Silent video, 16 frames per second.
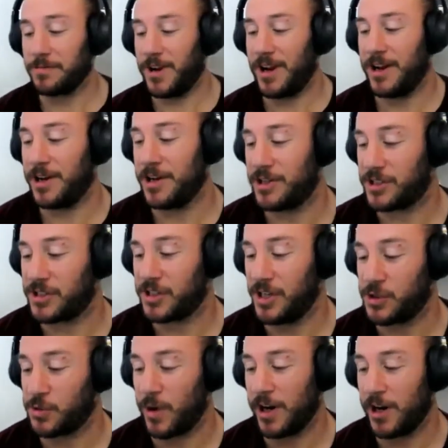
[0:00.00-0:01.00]
And it's
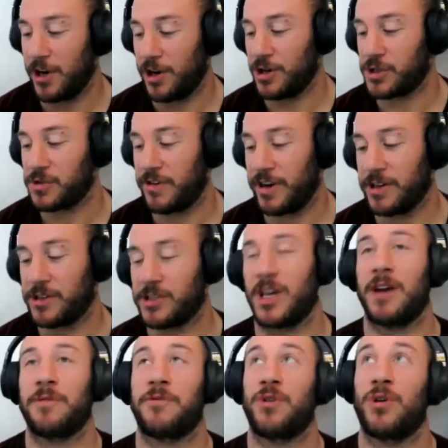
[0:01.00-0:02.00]
one of those things
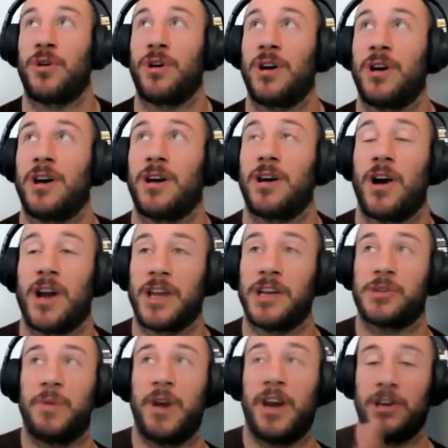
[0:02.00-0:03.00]
that I
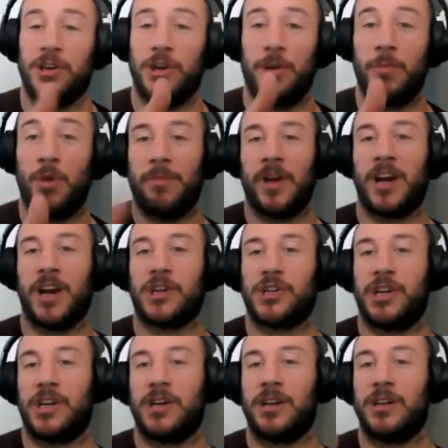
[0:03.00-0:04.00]
guess, man, and you might be able to
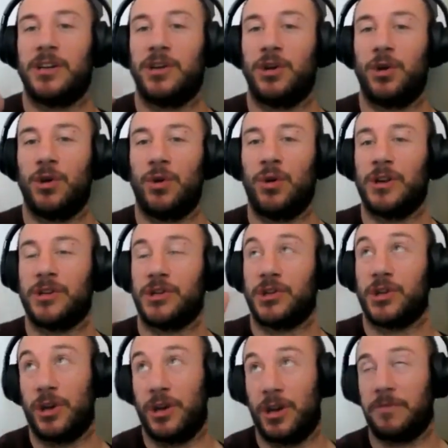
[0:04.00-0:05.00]
share your
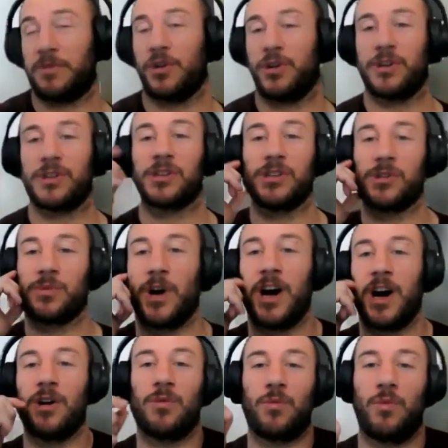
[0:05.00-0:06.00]
journey through this as
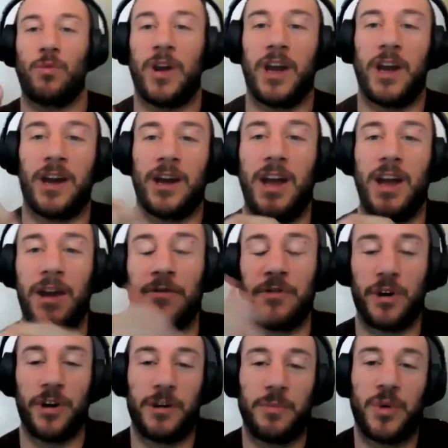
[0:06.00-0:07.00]
well, where if you're
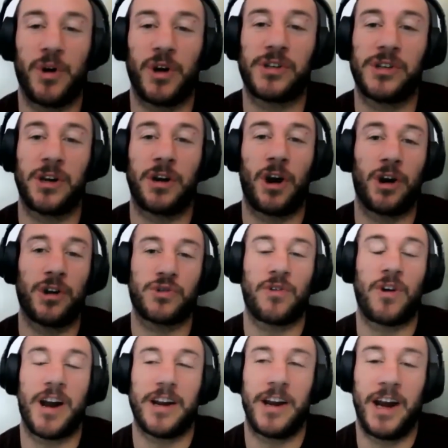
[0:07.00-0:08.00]
an in-person coach
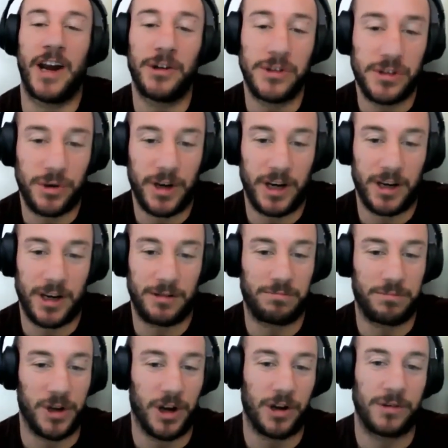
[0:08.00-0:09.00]
right now doing,
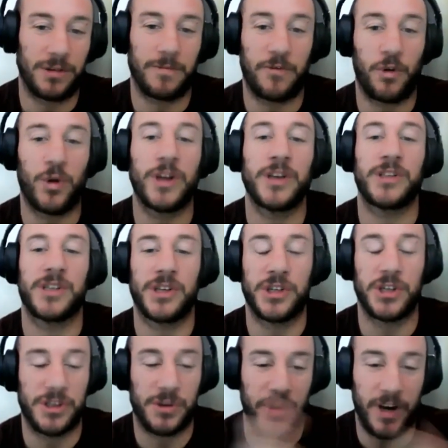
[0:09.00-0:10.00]
40
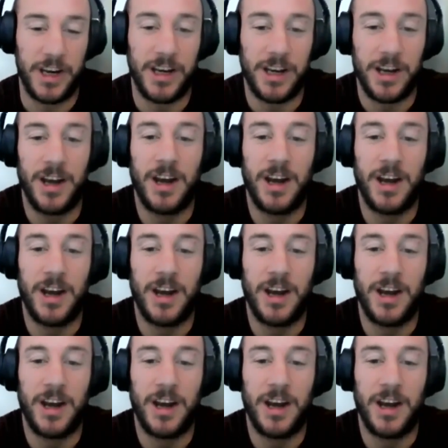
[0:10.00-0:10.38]
sessions a week,